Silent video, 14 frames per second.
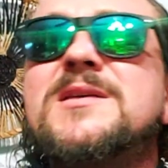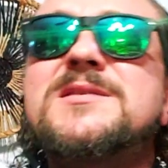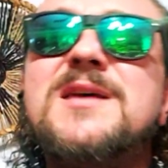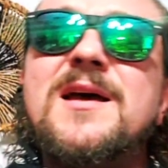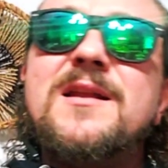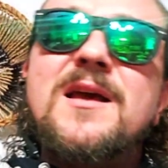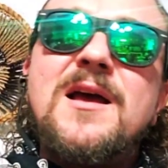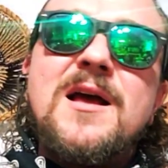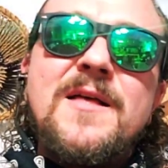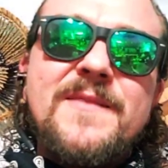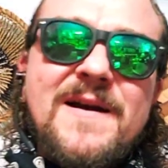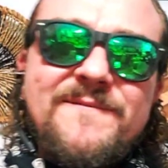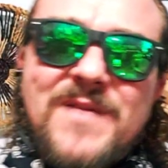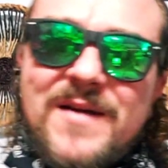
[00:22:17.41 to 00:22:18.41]
said,
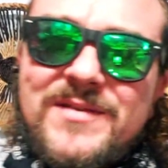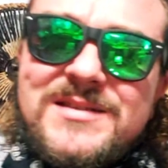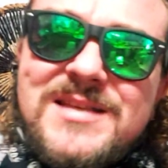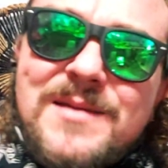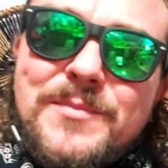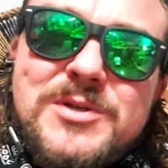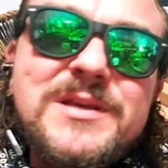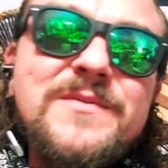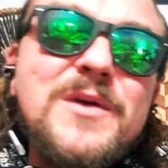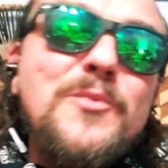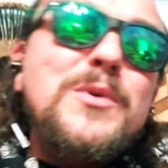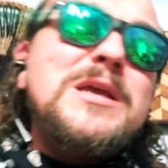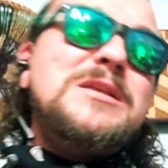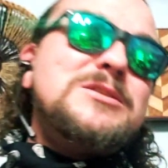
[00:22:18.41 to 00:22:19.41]
that five to ten percent that
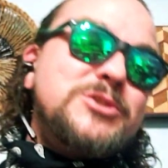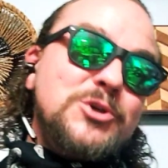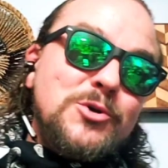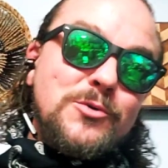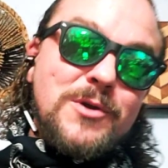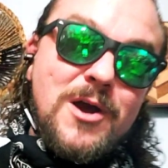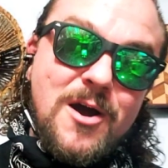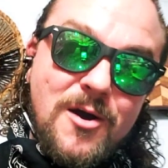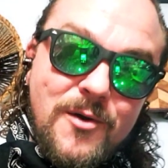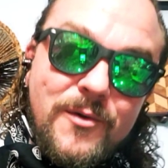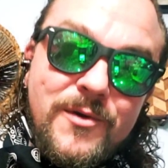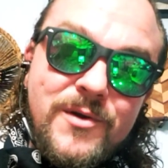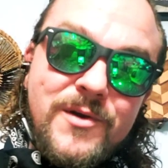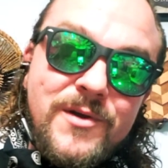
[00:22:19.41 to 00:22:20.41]
we do
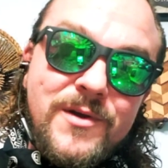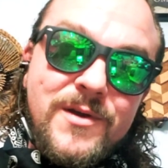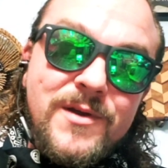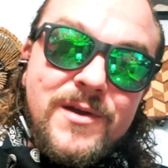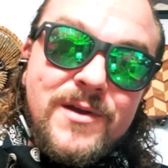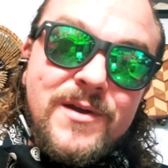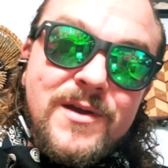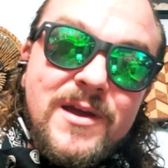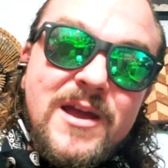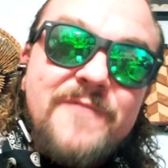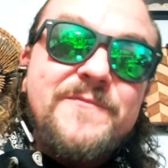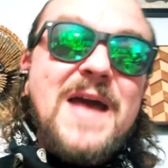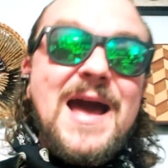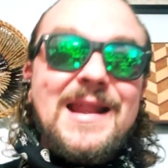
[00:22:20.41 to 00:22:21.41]
know,
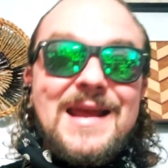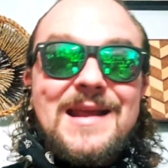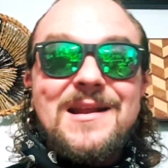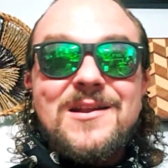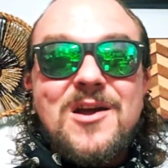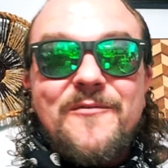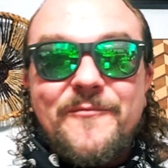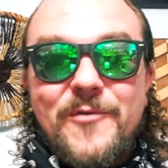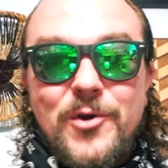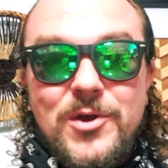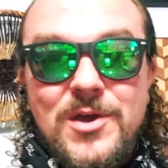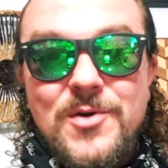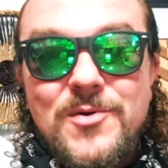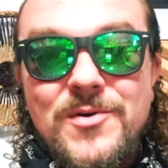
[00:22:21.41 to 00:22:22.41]
if that ain't enough for
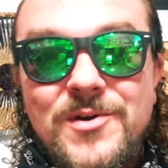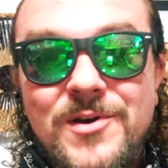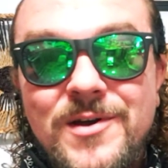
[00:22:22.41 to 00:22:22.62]
you,